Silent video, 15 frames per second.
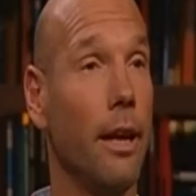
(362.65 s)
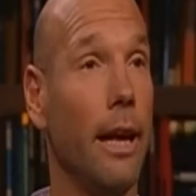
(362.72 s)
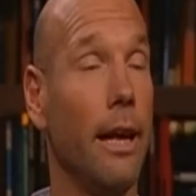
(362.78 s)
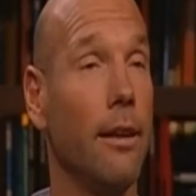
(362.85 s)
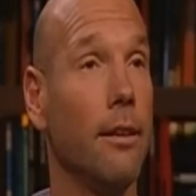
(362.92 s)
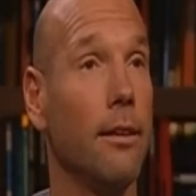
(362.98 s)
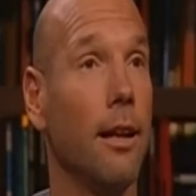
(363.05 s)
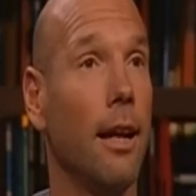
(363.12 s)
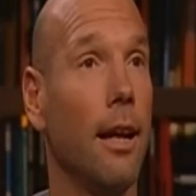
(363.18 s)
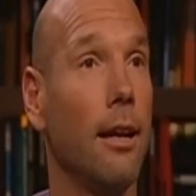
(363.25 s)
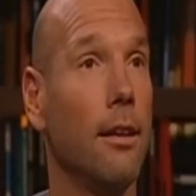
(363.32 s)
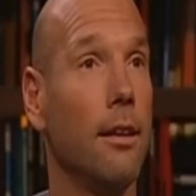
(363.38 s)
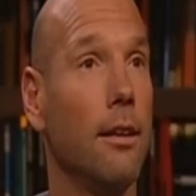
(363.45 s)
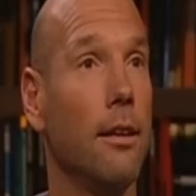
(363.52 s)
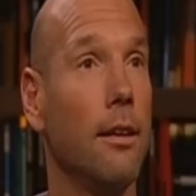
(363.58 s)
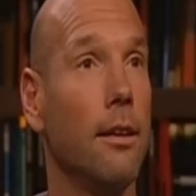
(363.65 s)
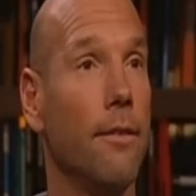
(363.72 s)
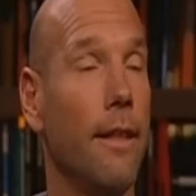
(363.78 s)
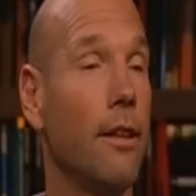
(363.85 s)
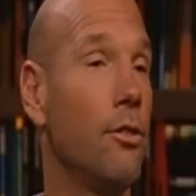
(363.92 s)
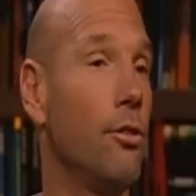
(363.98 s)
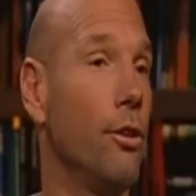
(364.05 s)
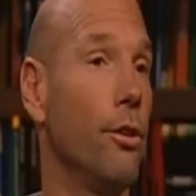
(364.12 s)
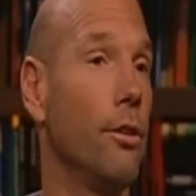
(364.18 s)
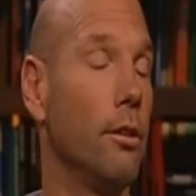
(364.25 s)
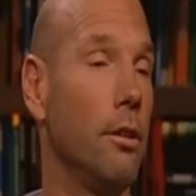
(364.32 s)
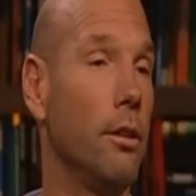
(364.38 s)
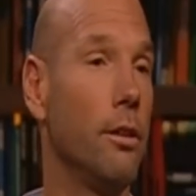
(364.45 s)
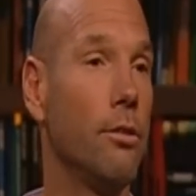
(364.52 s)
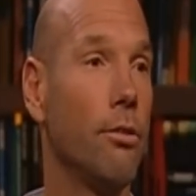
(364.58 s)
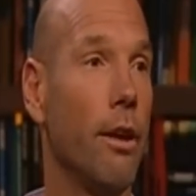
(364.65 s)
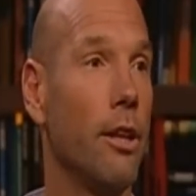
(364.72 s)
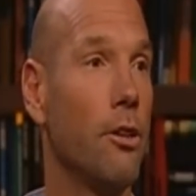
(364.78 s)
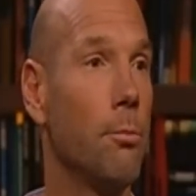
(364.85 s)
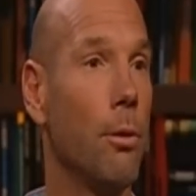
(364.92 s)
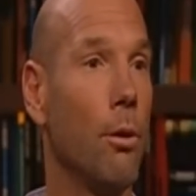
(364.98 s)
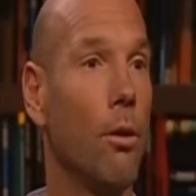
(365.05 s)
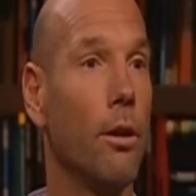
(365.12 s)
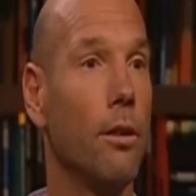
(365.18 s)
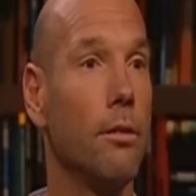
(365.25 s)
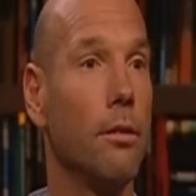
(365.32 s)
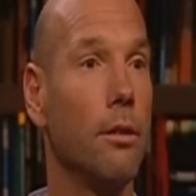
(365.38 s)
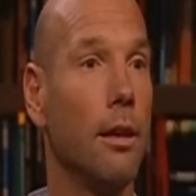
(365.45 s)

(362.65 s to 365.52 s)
And that certainly transpired